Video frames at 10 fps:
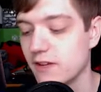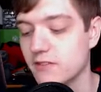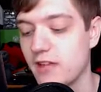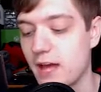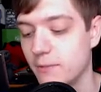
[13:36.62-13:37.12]
that
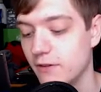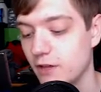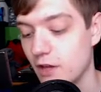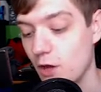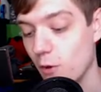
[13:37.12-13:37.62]
just happened.
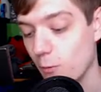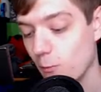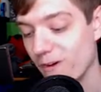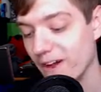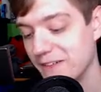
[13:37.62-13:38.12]

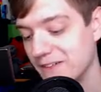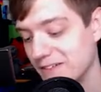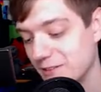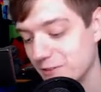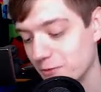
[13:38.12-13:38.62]
One,
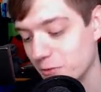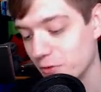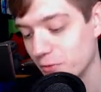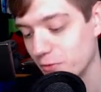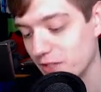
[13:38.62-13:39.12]
two,
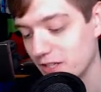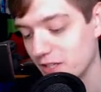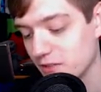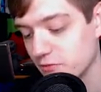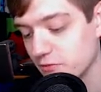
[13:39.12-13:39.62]

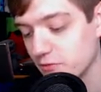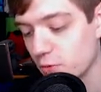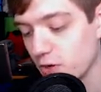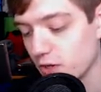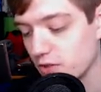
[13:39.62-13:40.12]
three,
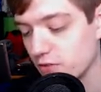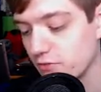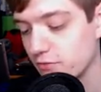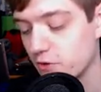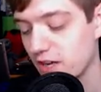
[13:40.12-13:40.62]
four to the
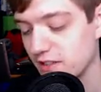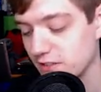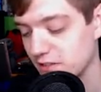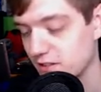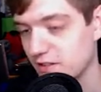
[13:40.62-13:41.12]
front.